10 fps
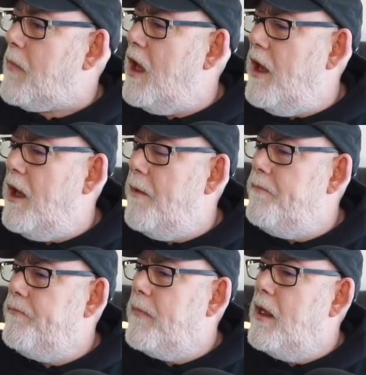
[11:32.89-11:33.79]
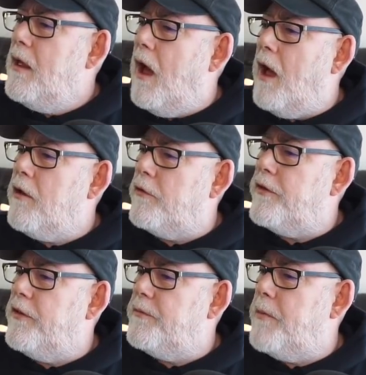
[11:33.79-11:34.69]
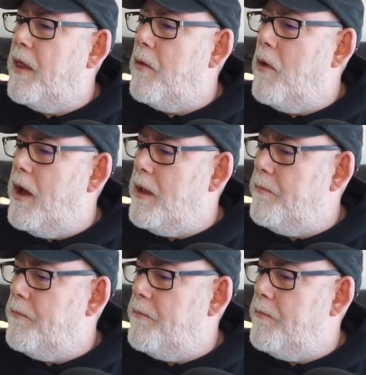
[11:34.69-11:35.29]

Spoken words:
I got to this, by the way,